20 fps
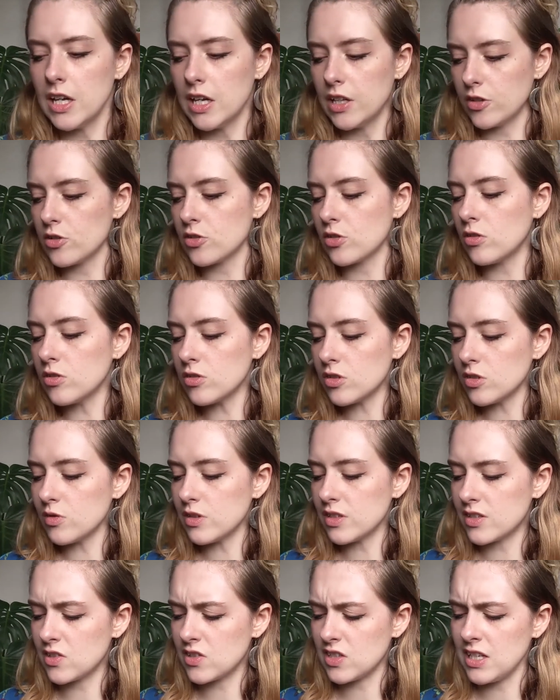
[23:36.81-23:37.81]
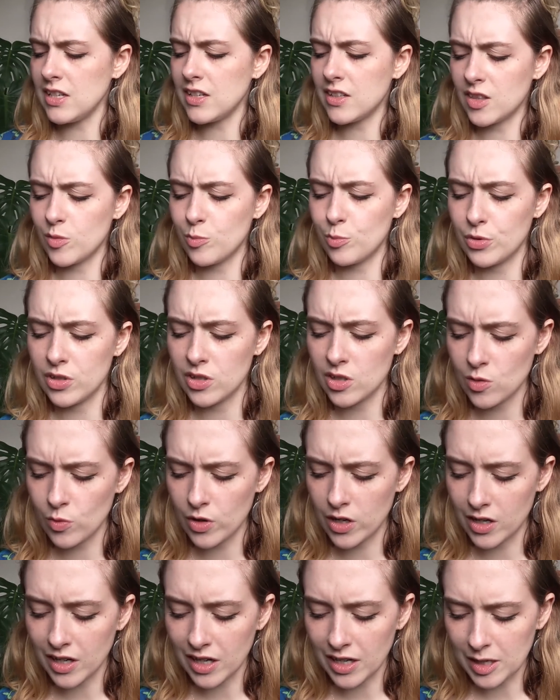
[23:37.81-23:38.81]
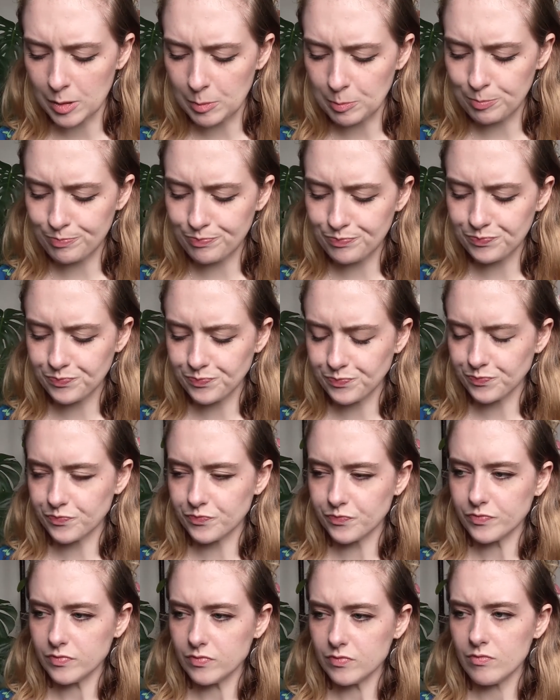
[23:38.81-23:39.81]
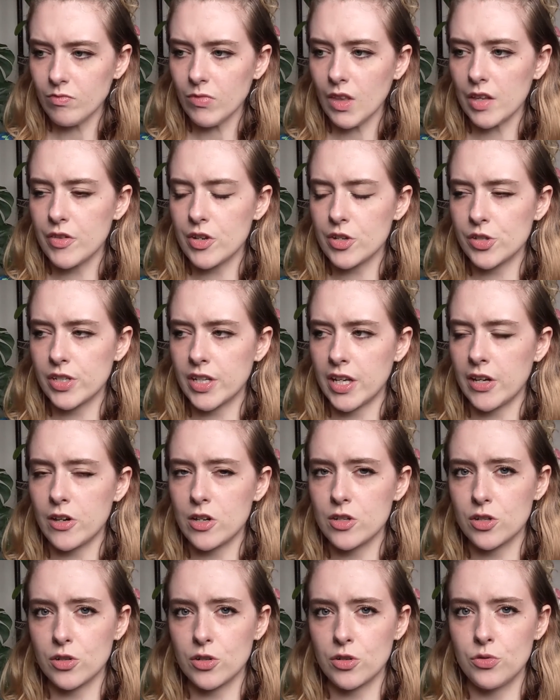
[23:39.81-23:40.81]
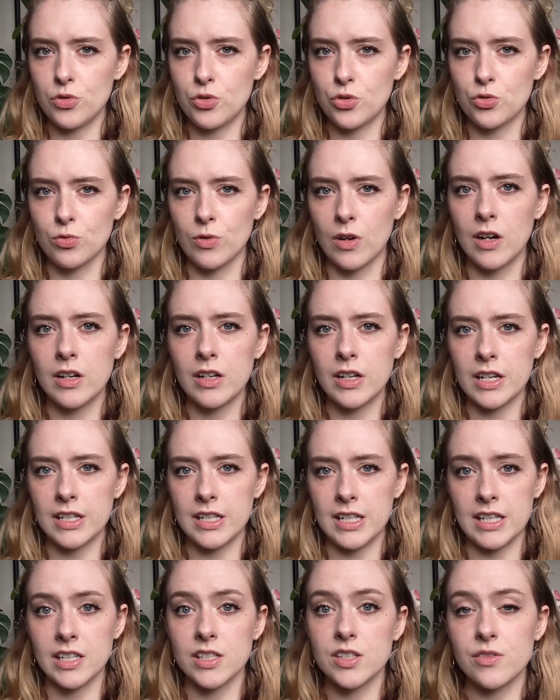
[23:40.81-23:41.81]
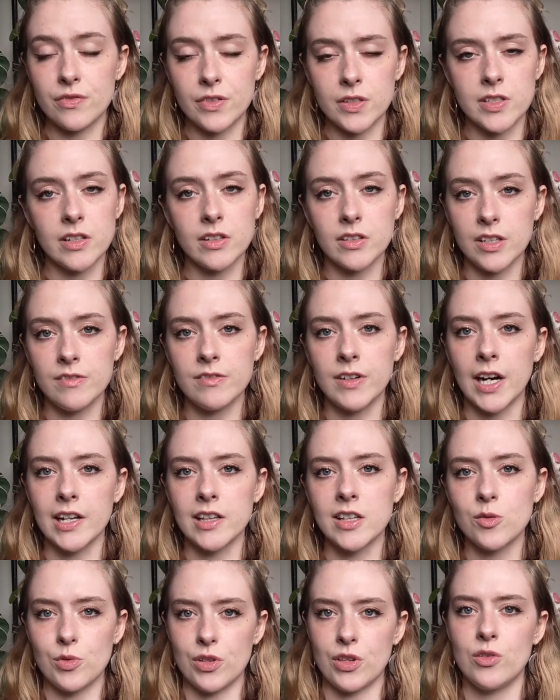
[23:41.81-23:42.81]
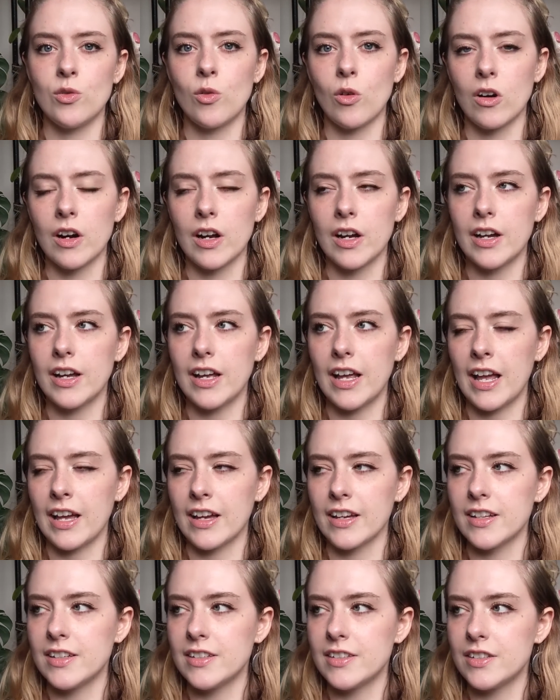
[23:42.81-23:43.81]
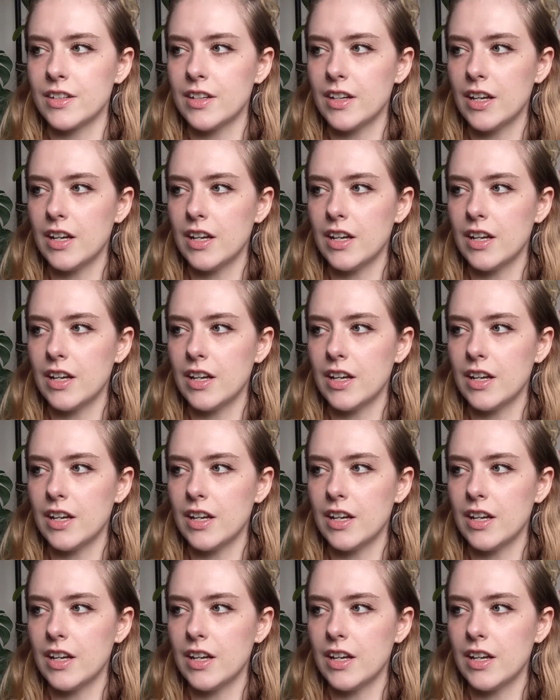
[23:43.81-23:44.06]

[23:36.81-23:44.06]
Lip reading: There's also a scene in the book where there's a character who's drunk and he gets physically violent with Nora, and